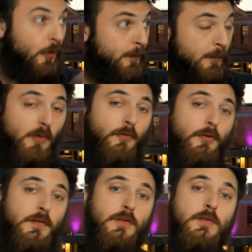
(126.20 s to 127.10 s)
people, for
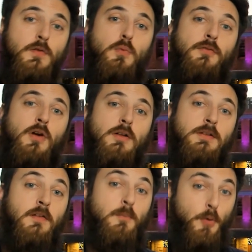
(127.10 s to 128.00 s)
instance, we've got
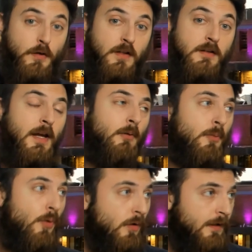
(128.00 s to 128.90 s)
this booked in day
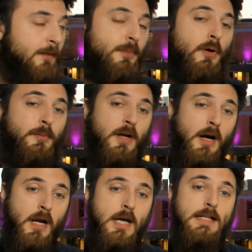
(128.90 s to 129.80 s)
report in Power
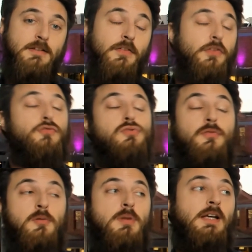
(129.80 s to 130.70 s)
BI. This is
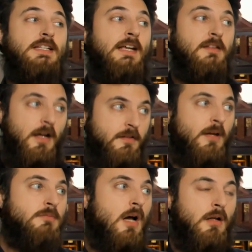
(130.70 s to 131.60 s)
driven by the exact
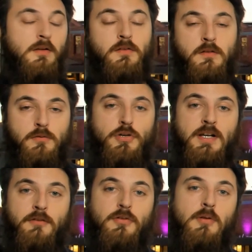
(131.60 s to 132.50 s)
same data. This is
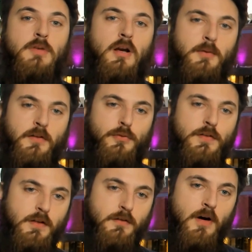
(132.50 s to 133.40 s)
reading from Dynamics
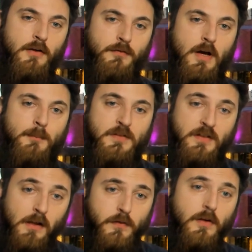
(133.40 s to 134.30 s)
365
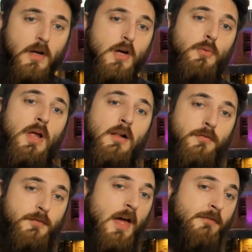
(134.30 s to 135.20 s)
skills. We
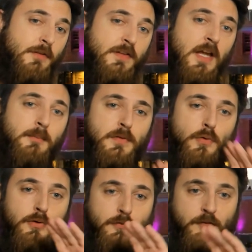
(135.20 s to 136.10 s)
have the same
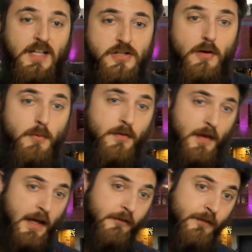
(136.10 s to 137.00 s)
sort of feature
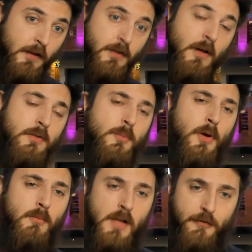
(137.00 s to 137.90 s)
with a filter at the
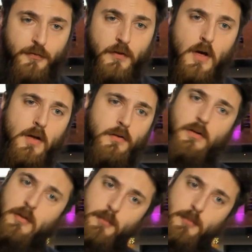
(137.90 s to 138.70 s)
bottom left. So you can